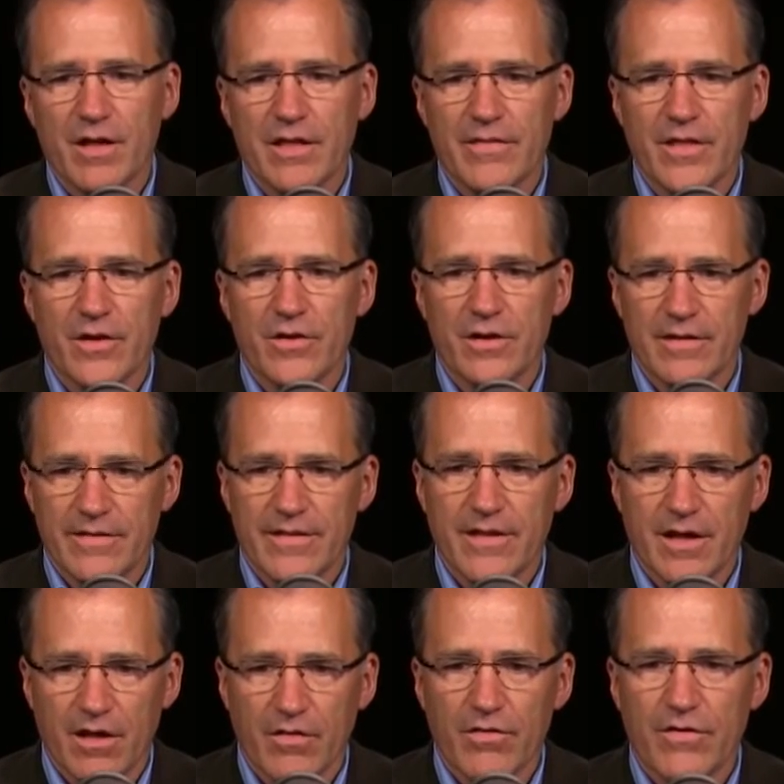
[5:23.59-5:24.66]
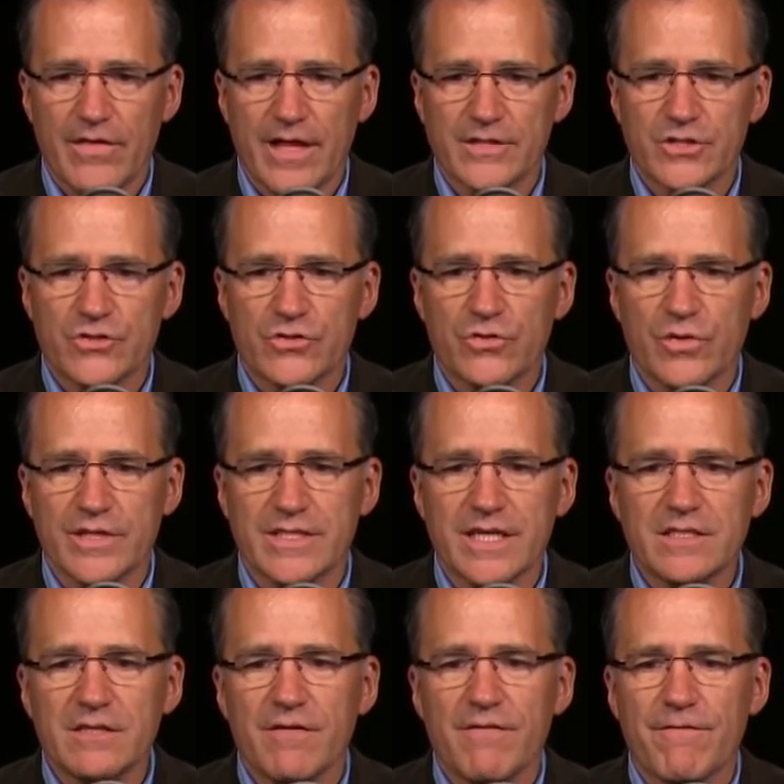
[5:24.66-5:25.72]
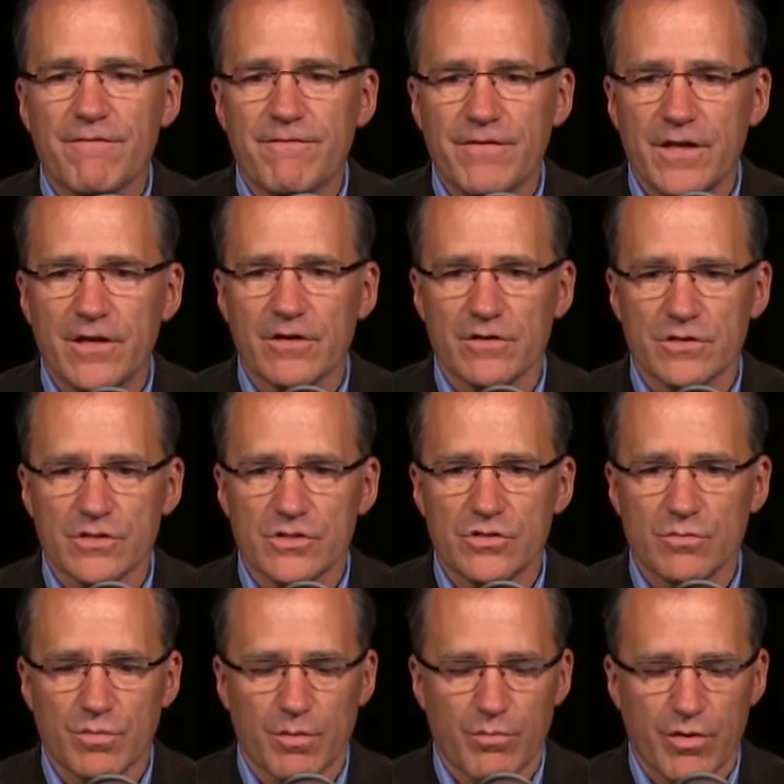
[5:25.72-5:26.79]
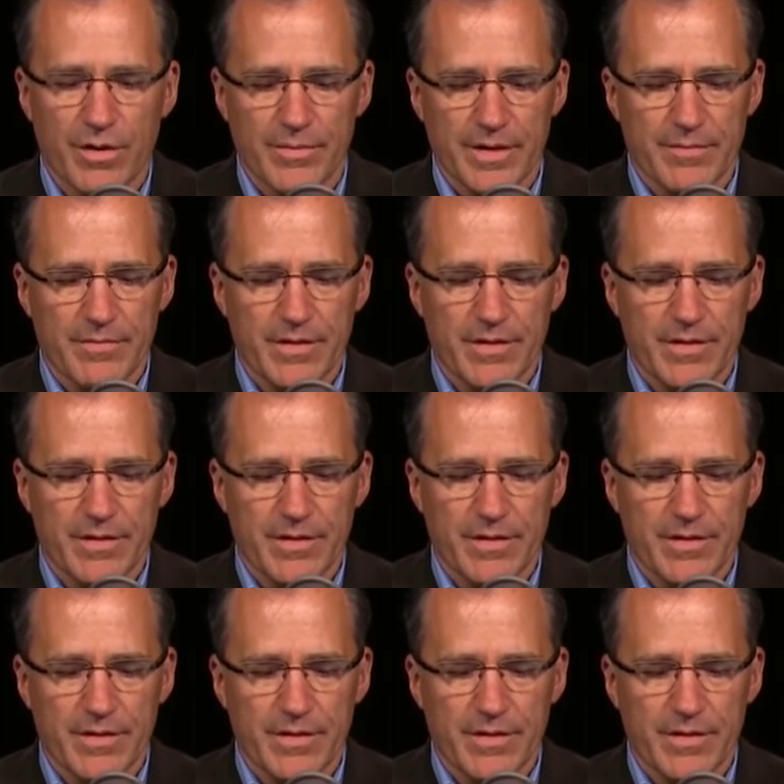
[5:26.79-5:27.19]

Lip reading: and then although that's true, it doesn't feel super premium.